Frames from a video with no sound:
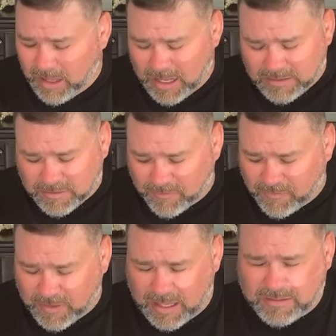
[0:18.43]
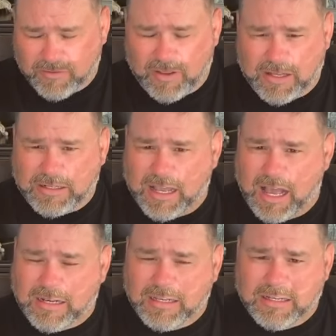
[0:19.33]
lots of lots of
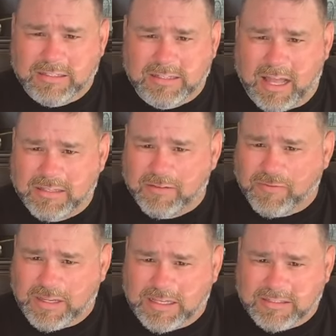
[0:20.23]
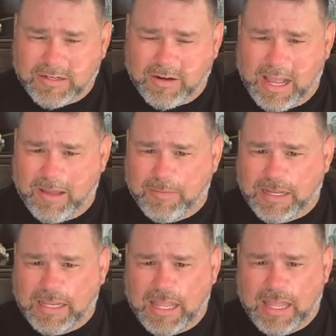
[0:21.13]
ungodliness, lots of things that are
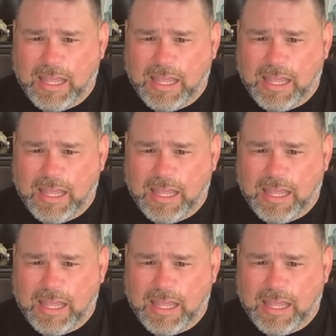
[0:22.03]
happening